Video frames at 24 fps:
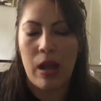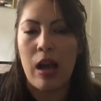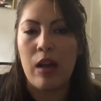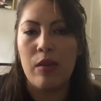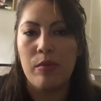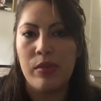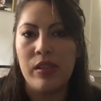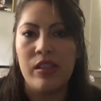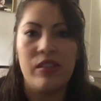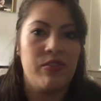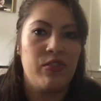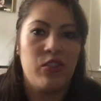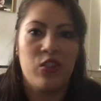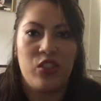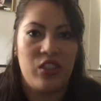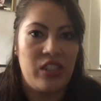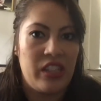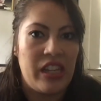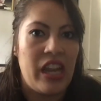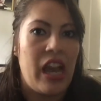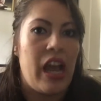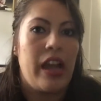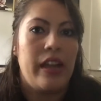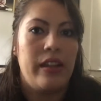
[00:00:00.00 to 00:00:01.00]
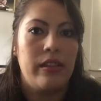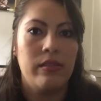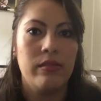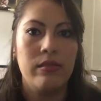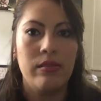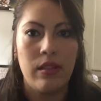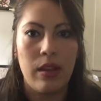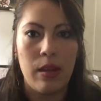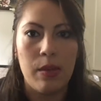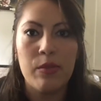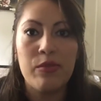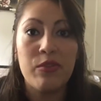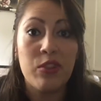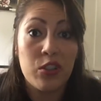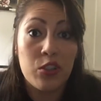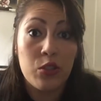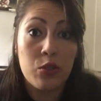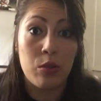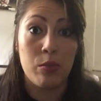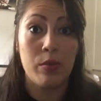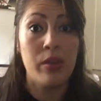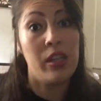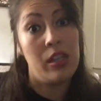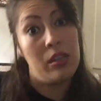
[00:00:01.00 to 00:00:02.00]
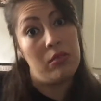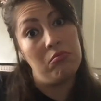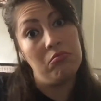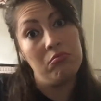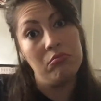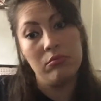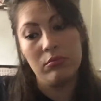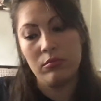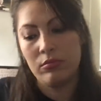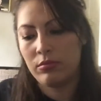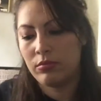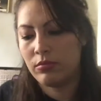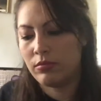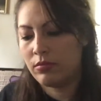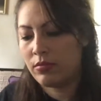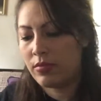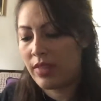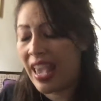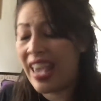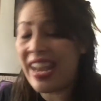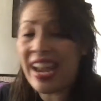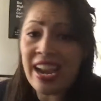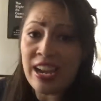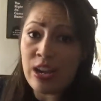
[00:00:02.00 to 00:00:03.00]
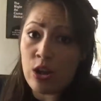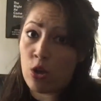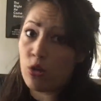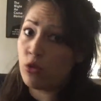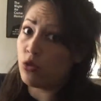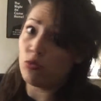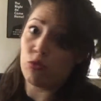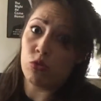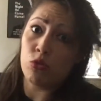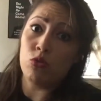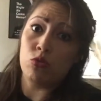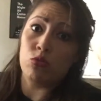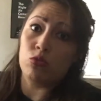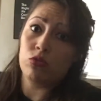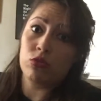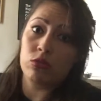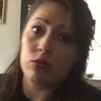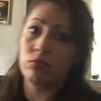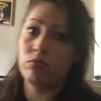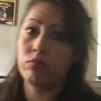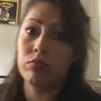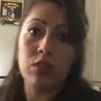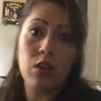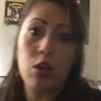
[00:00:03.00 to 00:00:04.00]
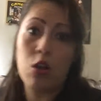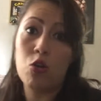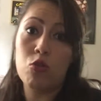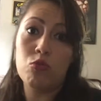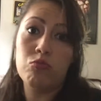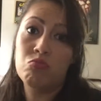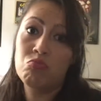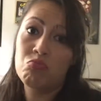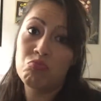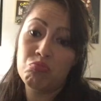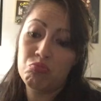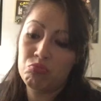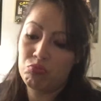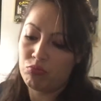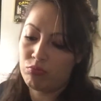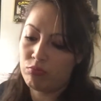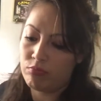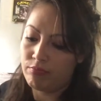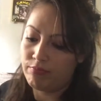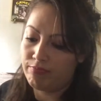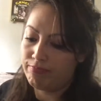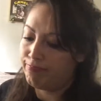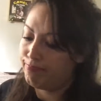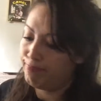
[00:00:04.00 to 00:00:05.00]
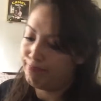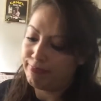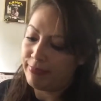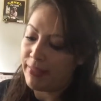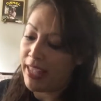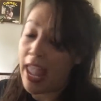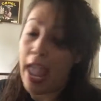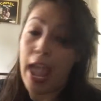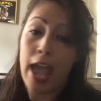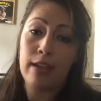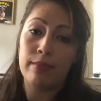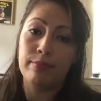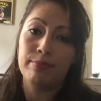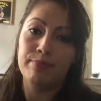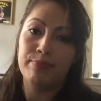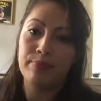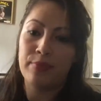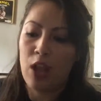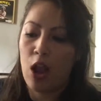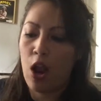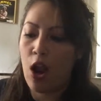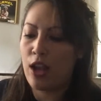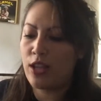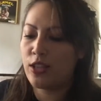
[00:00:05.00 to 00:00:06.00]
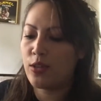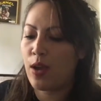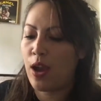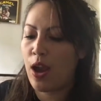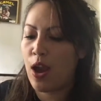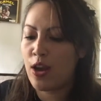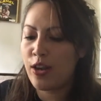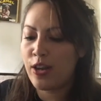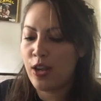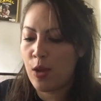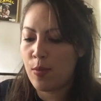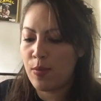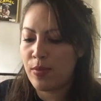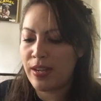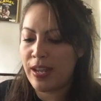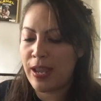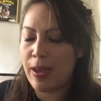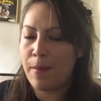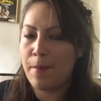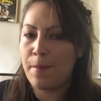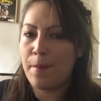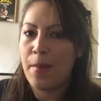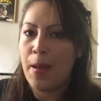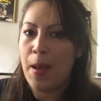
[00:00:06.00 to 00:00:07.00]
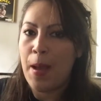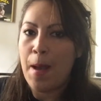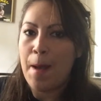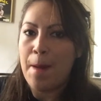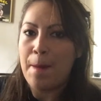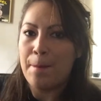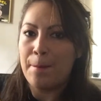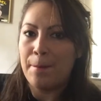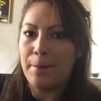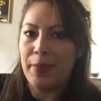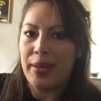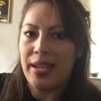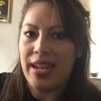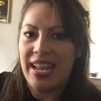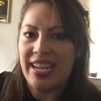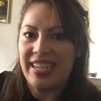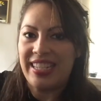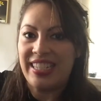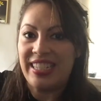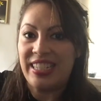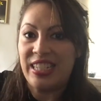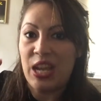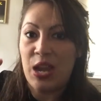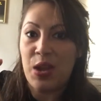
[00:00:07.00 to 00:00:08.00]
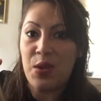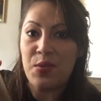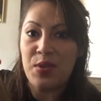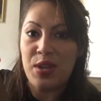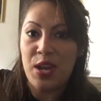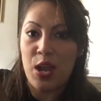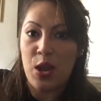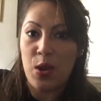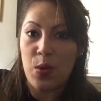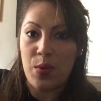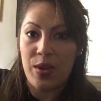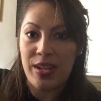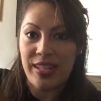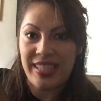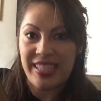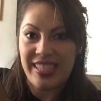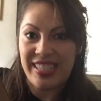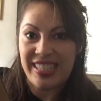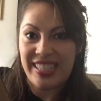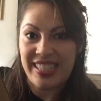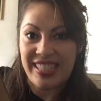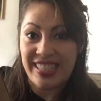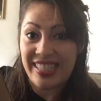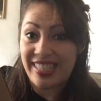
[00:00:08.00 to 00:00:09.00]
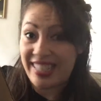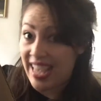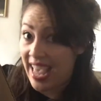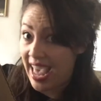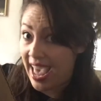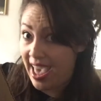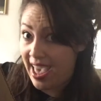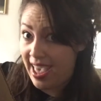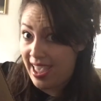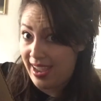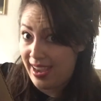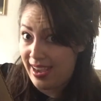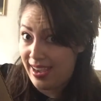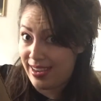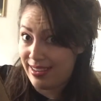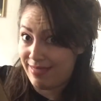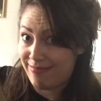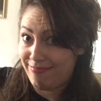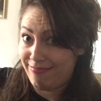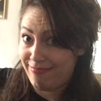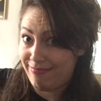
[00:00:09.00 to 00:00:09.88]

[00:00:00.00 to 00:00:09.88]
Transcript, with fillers: I would be the first to die. I'm the first to admit it. And I know the rules, so yeah. Alright, so I already opened it, but I don't know what's inside.